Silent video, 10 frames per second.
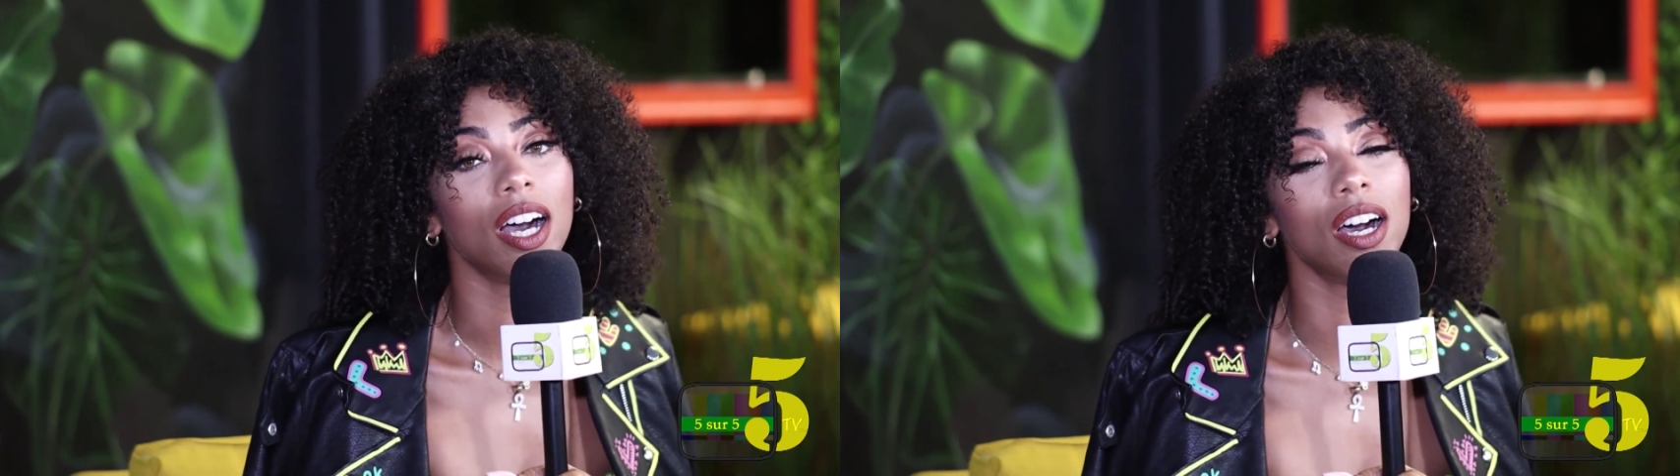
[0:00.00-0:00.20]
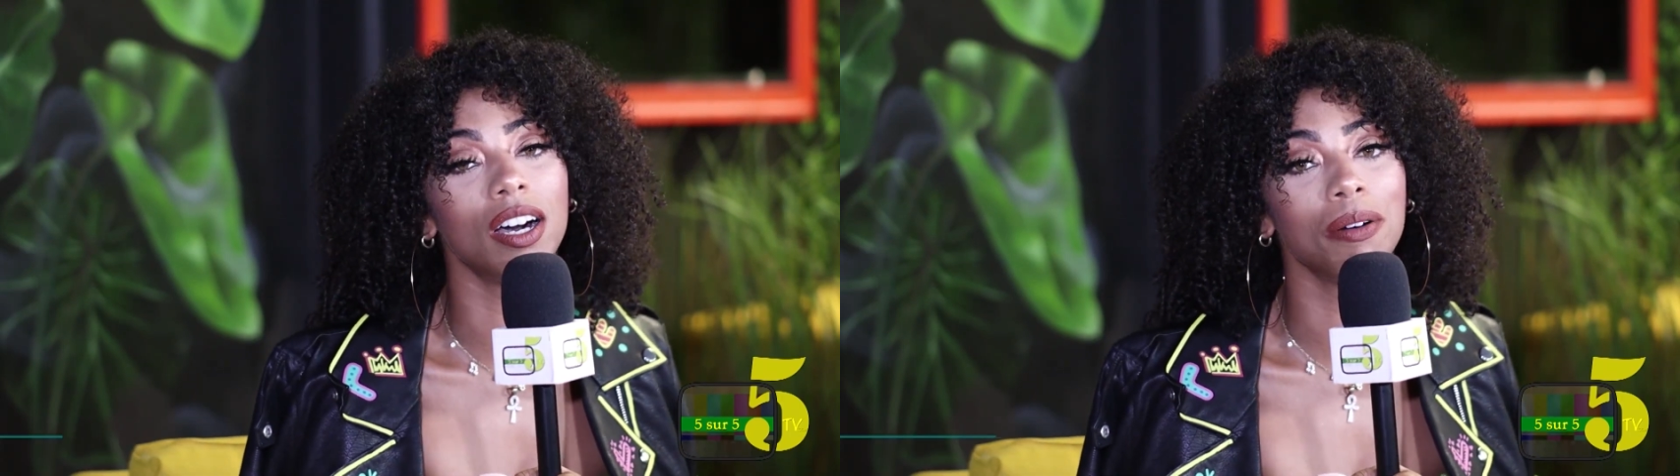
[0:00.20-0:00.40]

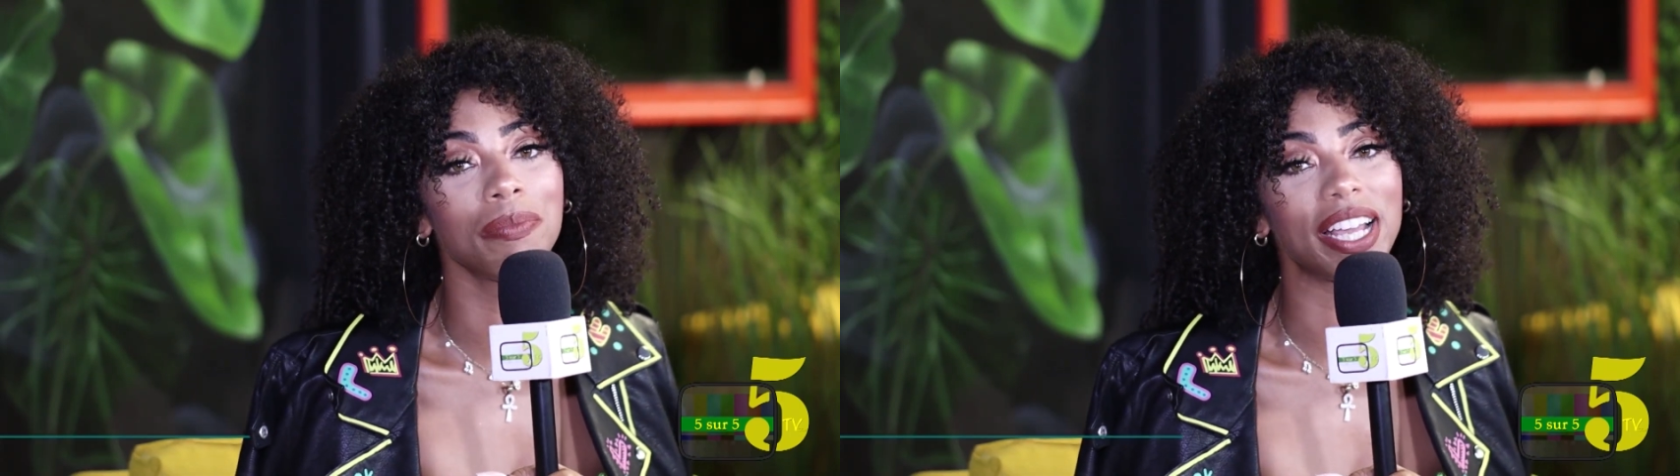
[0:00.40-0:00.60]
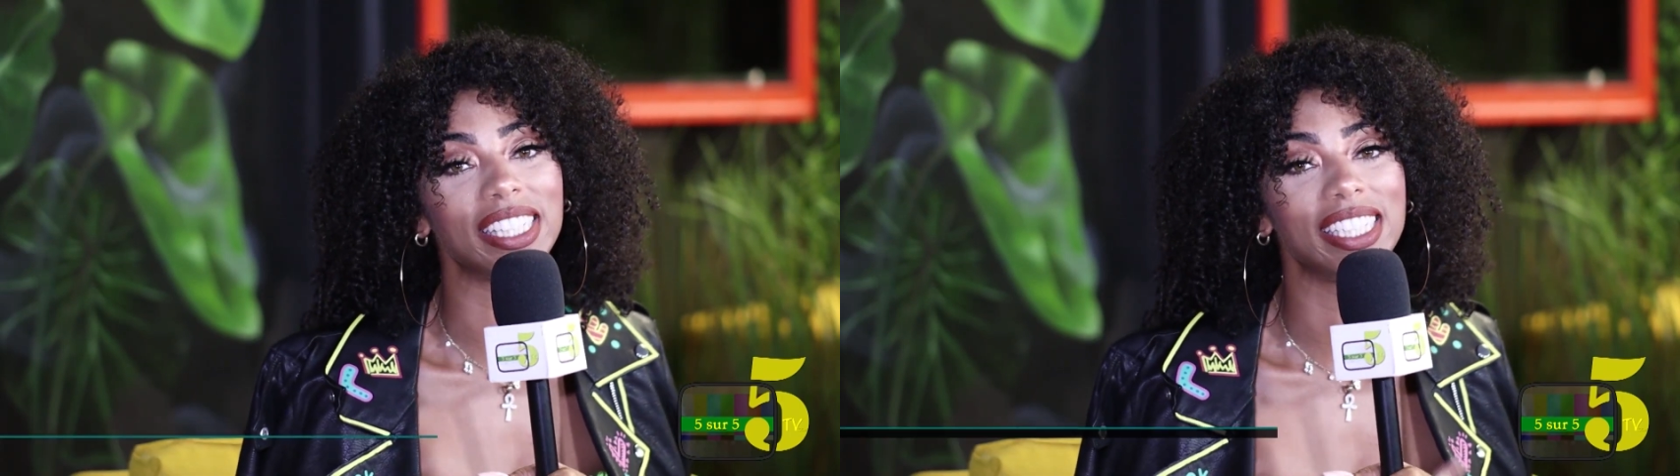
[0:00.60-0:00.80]

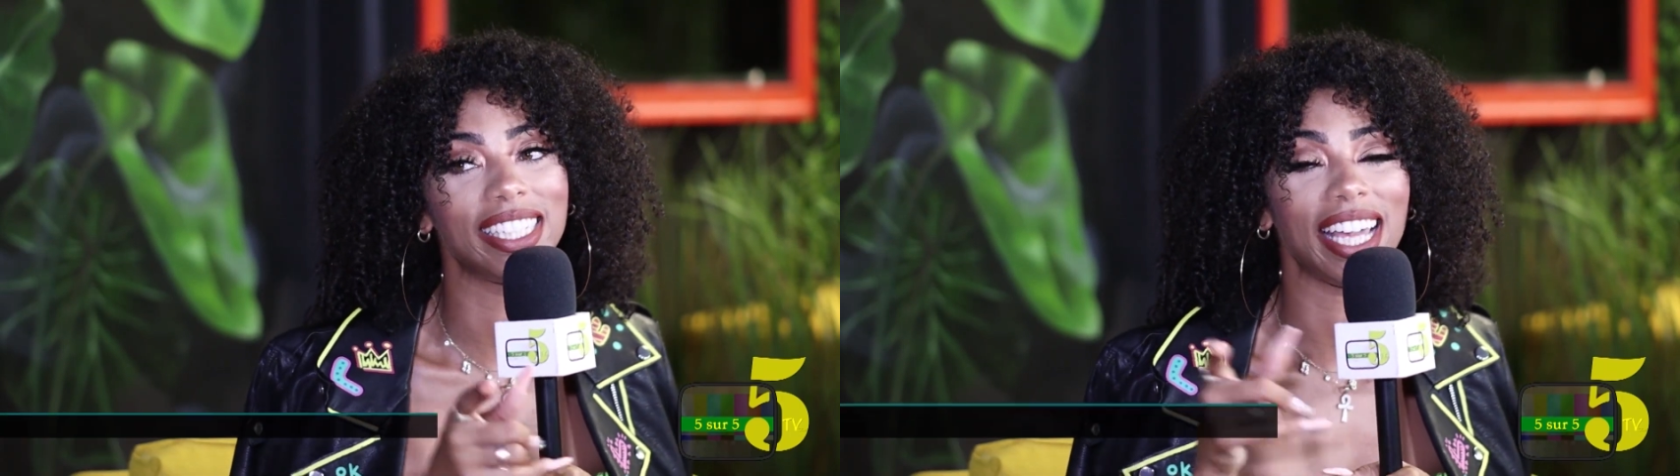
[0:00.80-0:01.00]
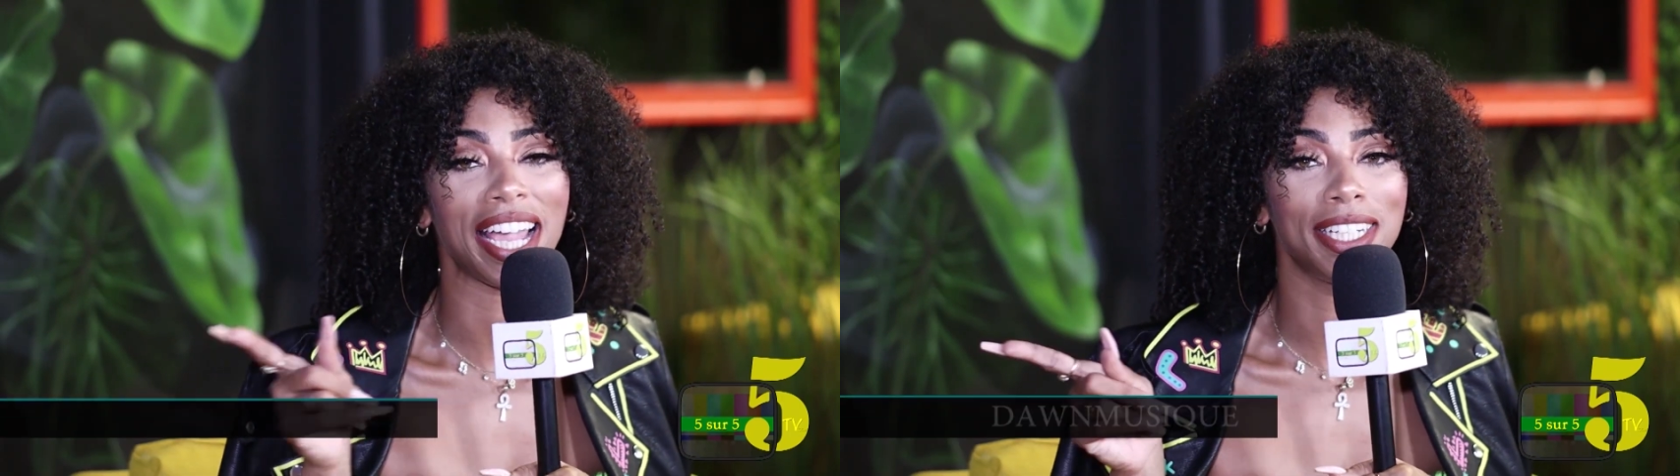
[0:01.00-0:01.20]
Um, that's
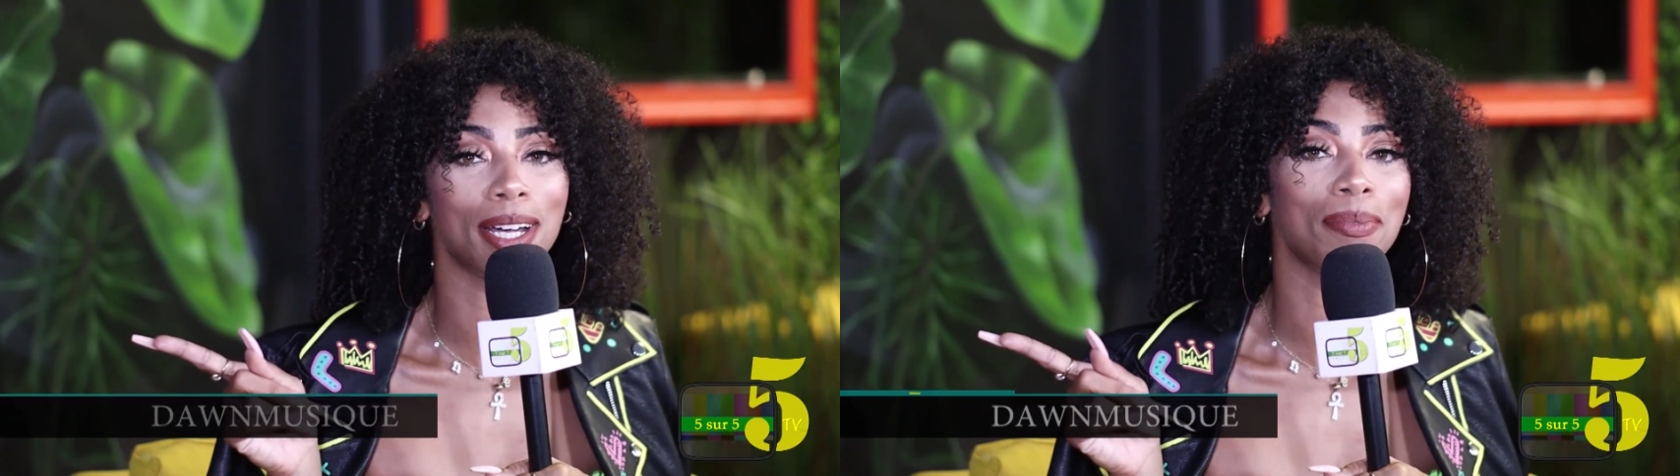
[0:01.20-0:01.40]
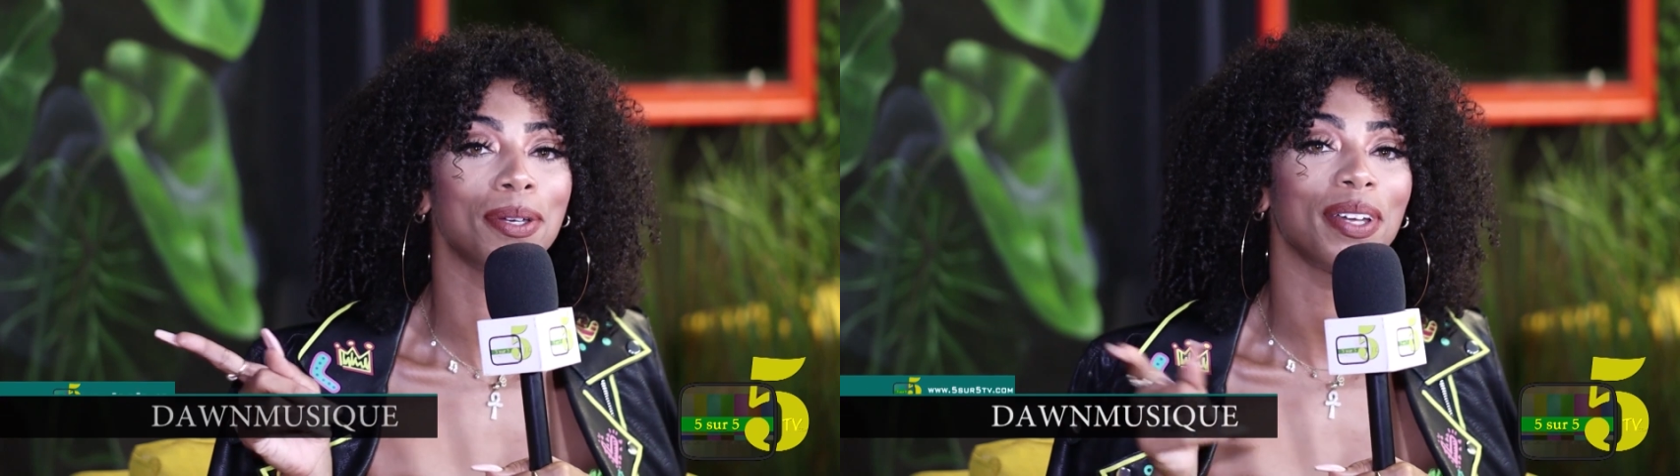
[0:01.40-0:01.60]
D A
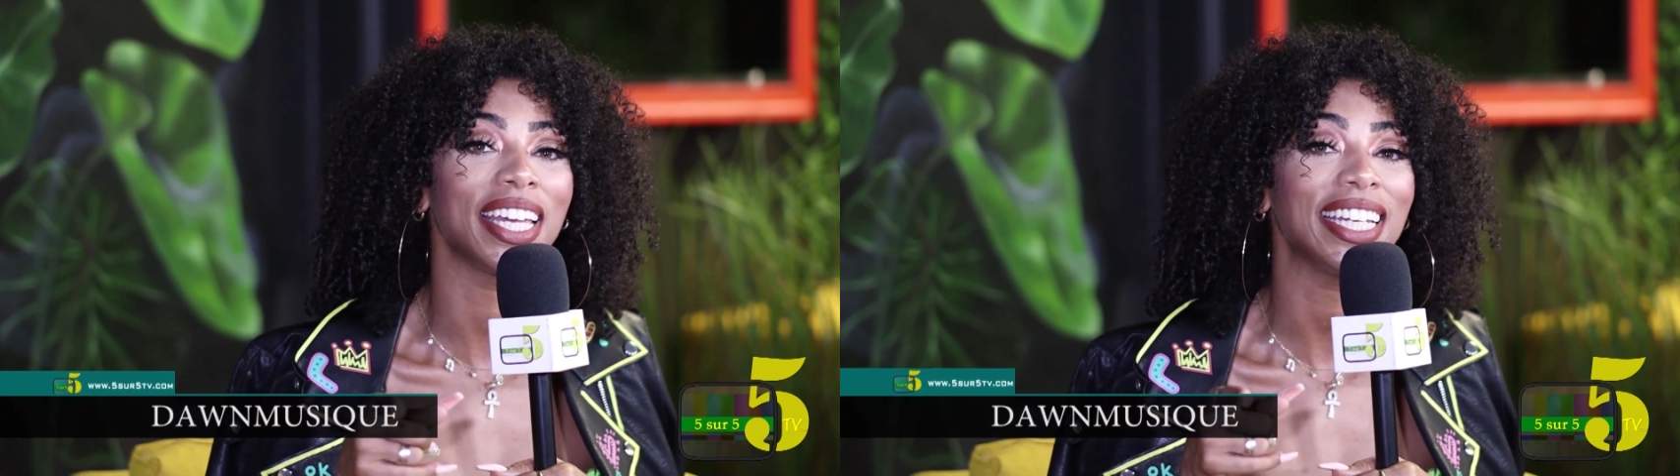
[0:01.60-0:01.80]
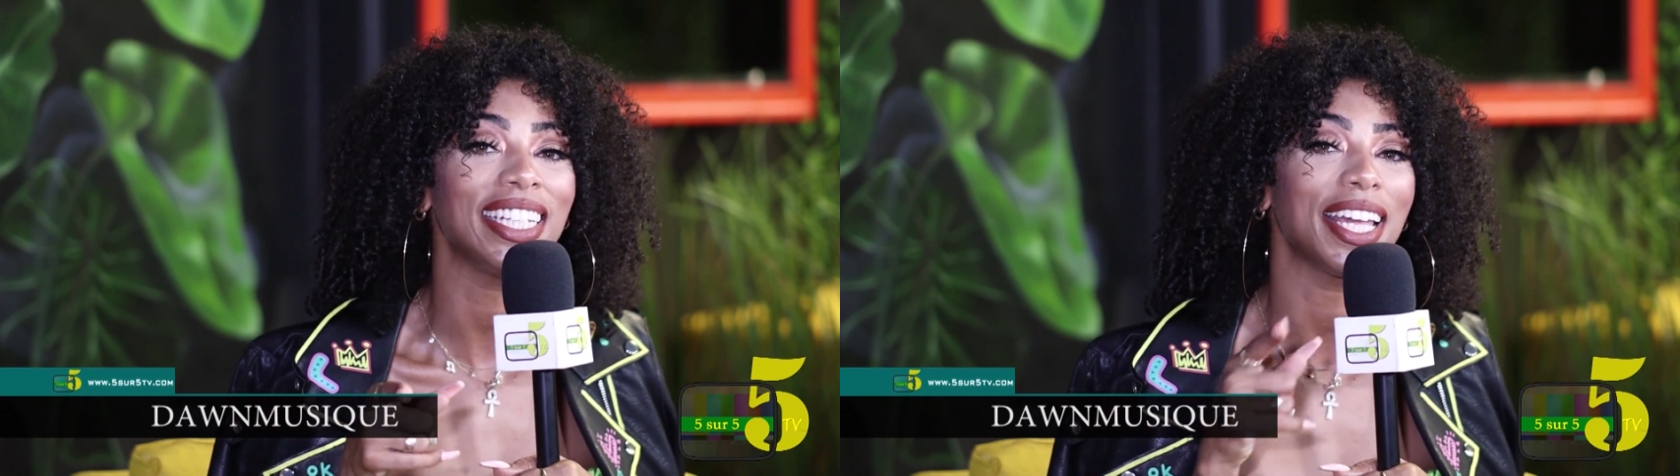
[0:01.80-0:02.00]
W
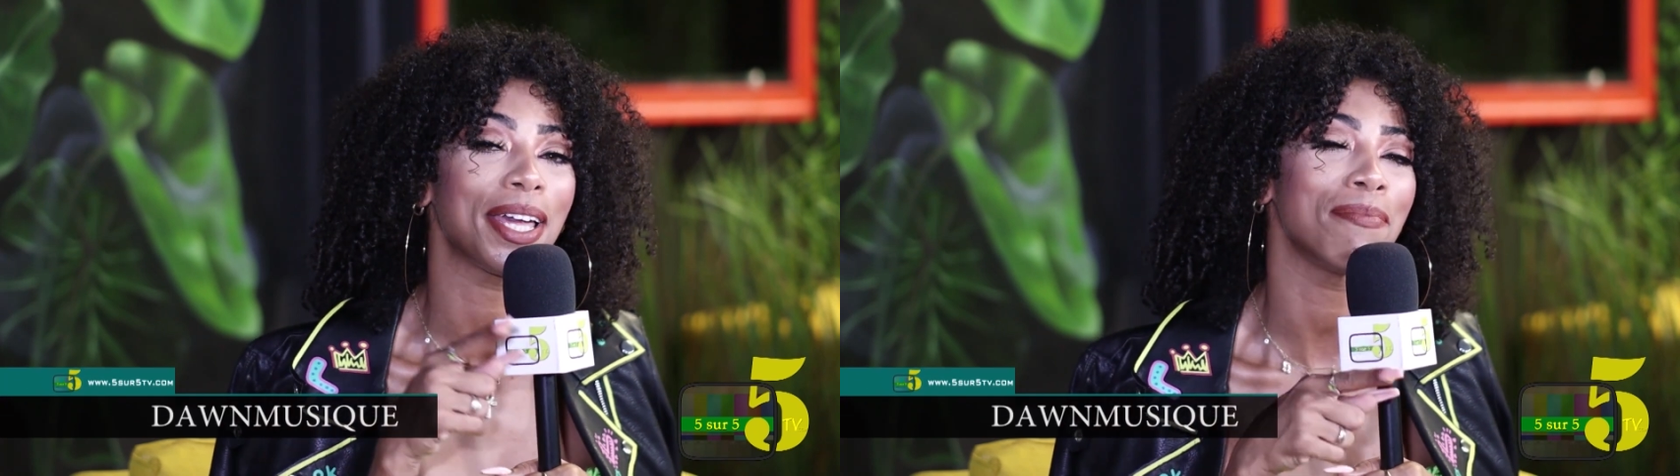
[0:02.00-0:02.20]
N